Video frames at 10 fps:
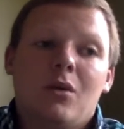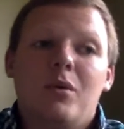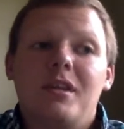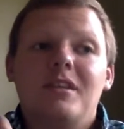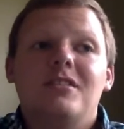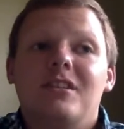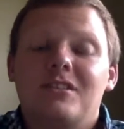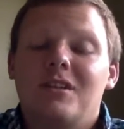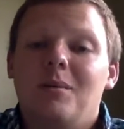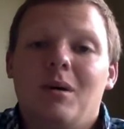Within the
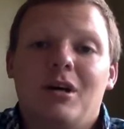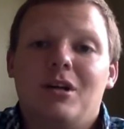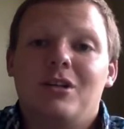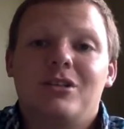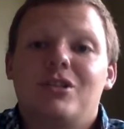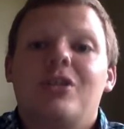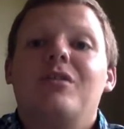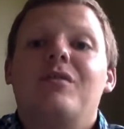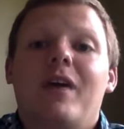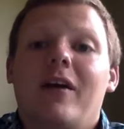system, a
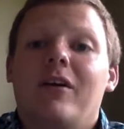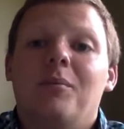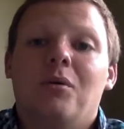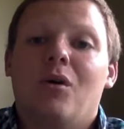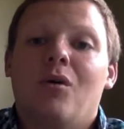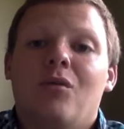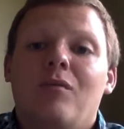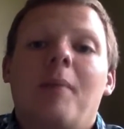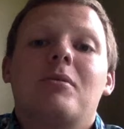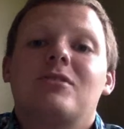certain variable
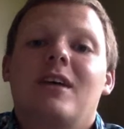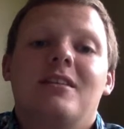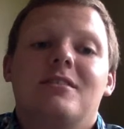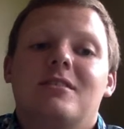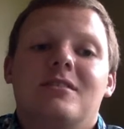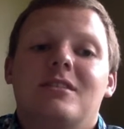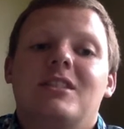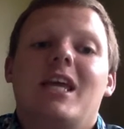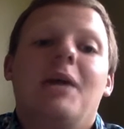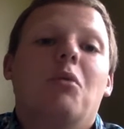represents the
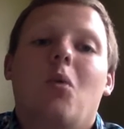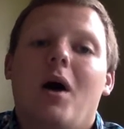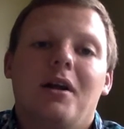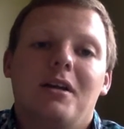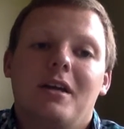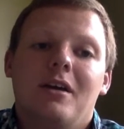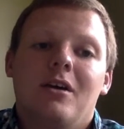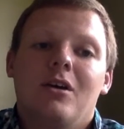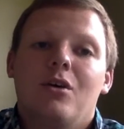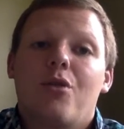same quantity
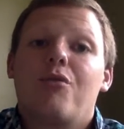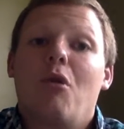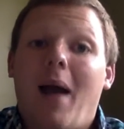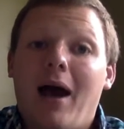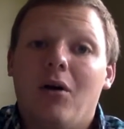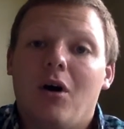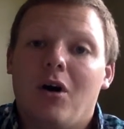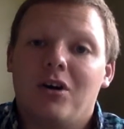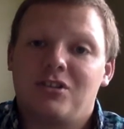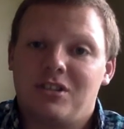throughout
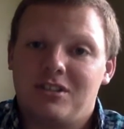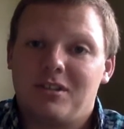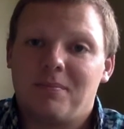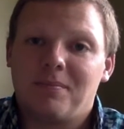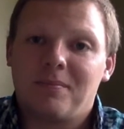our system.